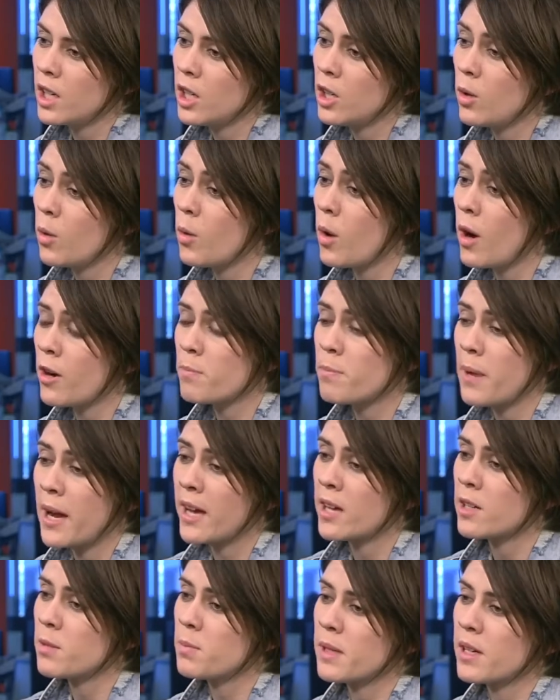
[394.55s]
our
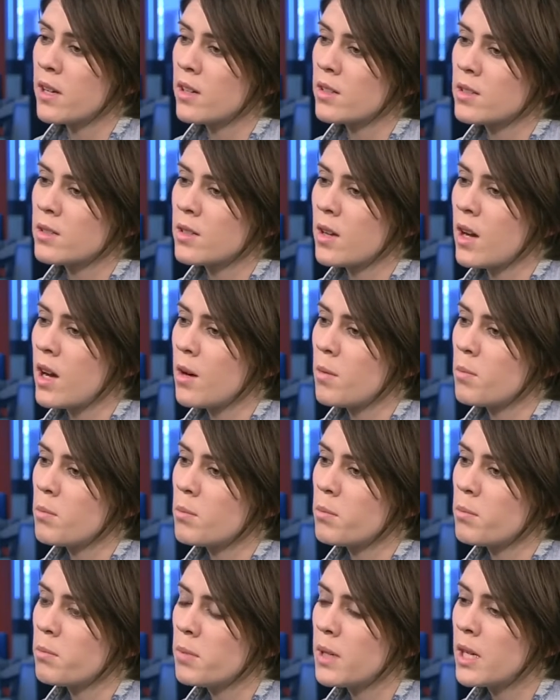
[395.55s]
band, because
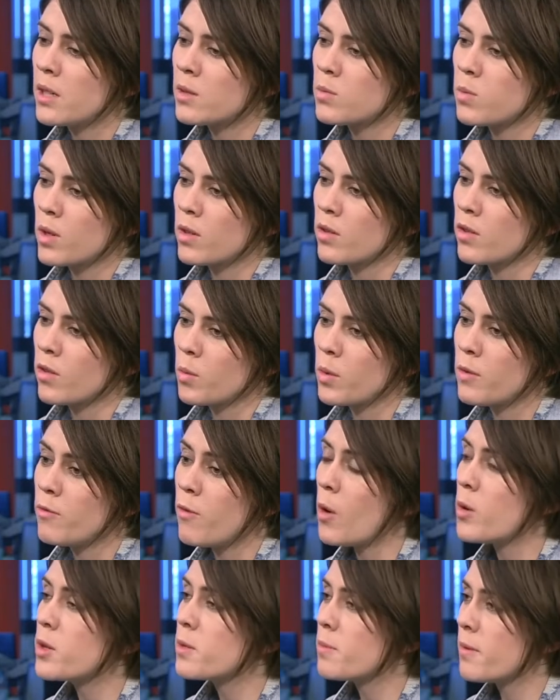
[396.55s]

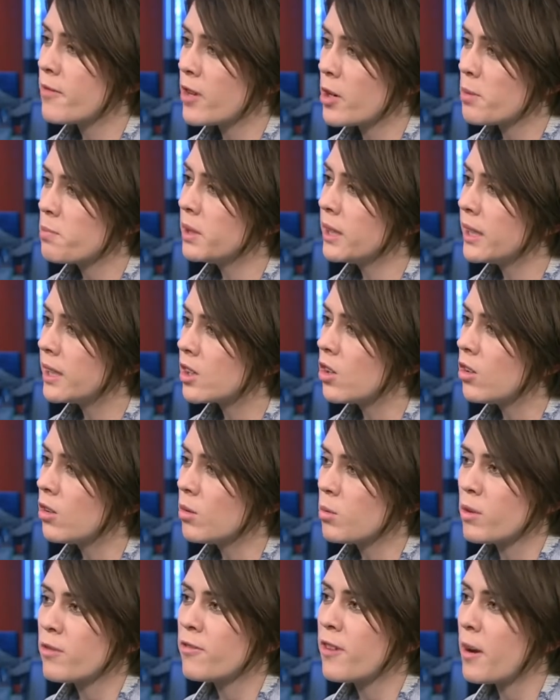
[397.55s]
we've always been very political,
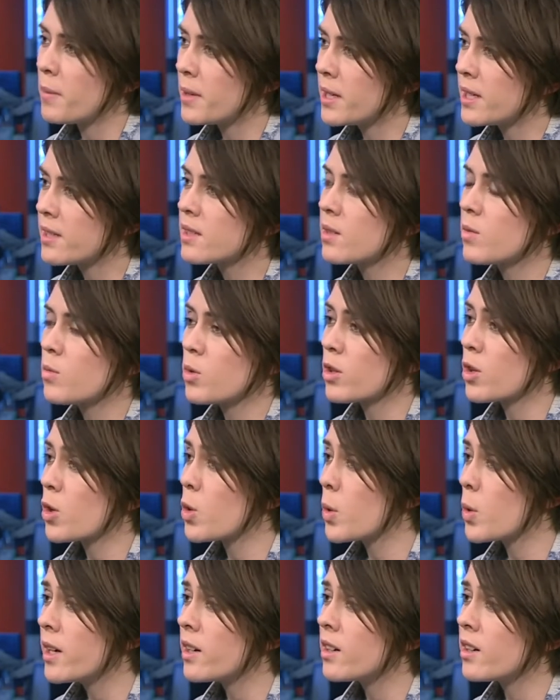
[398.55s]
and we're feminists and we're
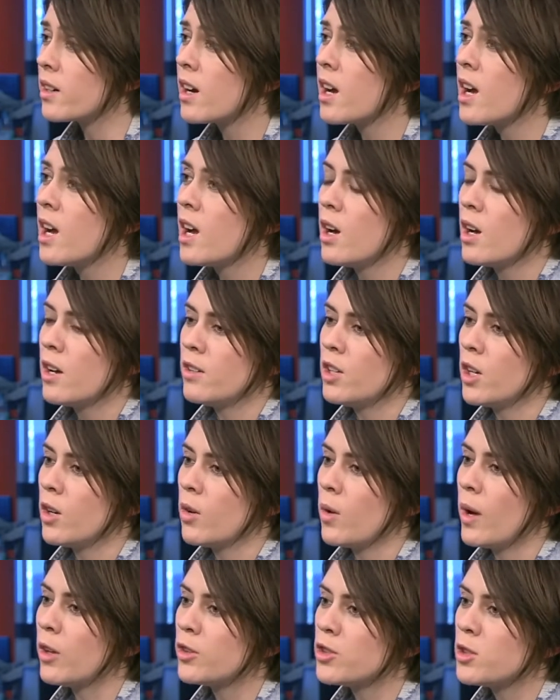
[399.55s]
queer.
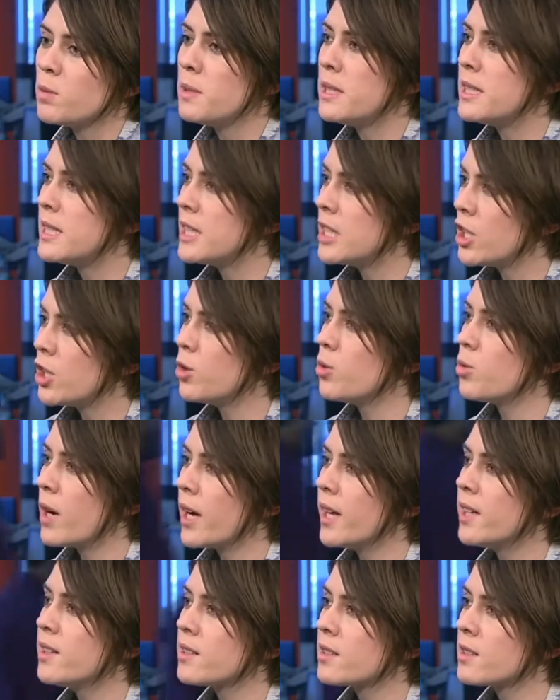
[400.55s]
LGBTQ
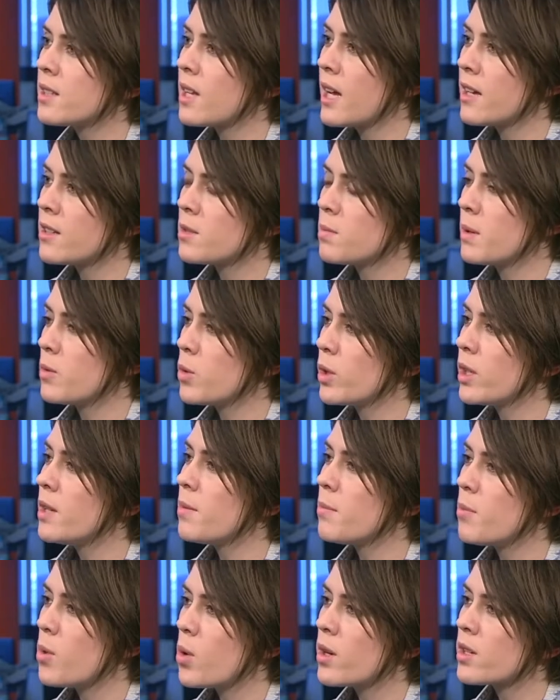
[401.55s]
rights has been really
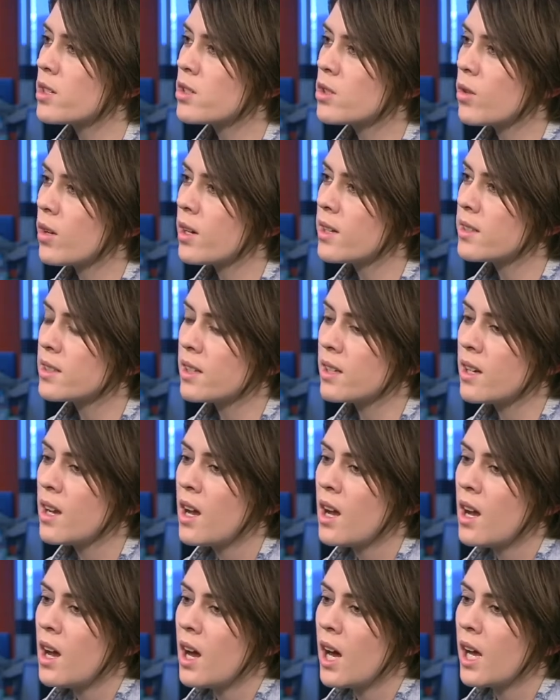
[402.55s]
important to us, and
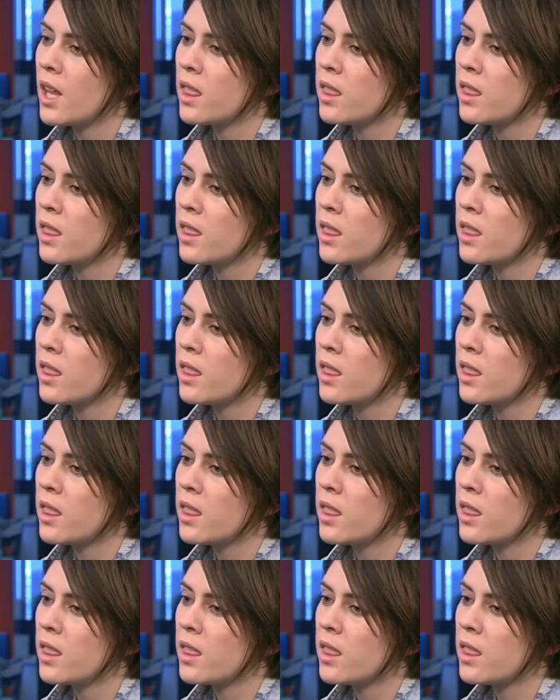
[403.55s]
I